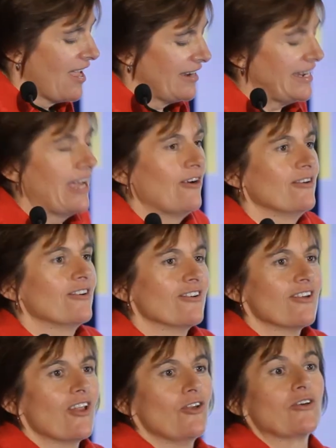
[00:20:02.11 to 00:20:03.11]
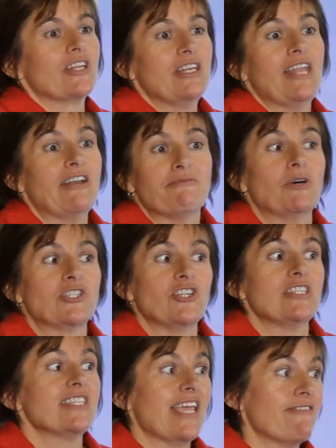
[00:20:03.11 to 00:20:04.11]
Now, look, none of my
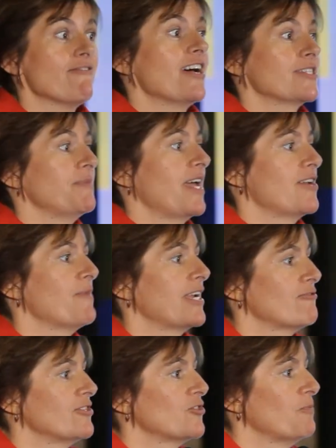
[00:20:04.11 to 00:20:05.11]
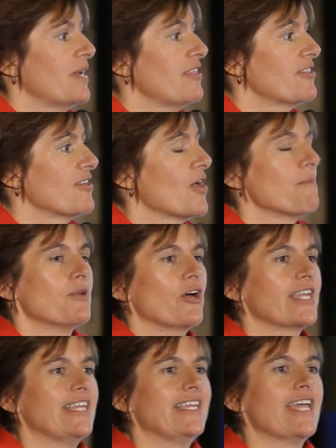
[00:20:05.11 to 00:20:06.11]
students ever asked me how to make crystal meth, but I
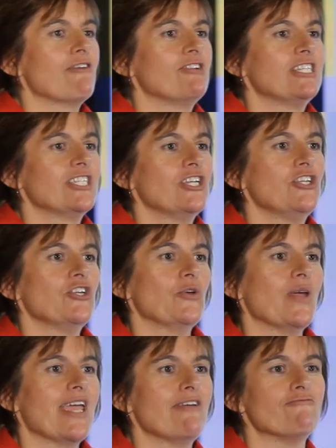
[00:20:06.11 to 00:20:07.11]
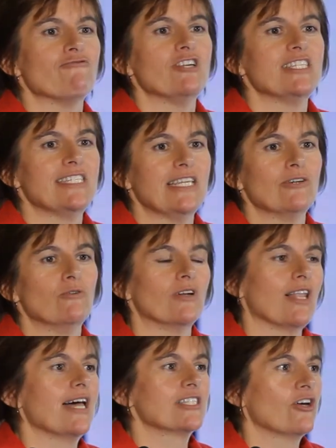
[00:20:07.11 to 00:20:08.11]
can guarantee you every single
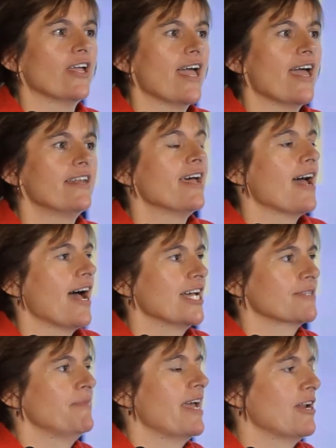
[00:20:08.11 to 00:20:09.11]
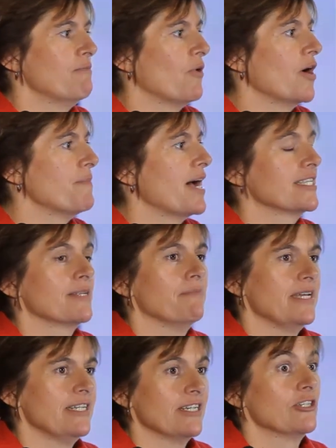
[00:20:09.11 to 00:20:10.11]
class I had asked me how to bypass a
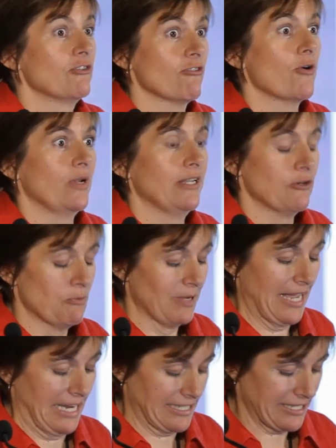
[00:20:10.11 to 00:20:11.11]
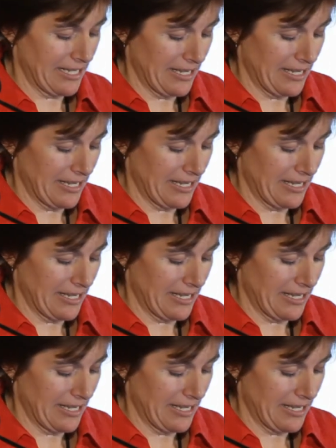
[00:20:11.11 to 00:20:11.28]
metre to grow illegal plants.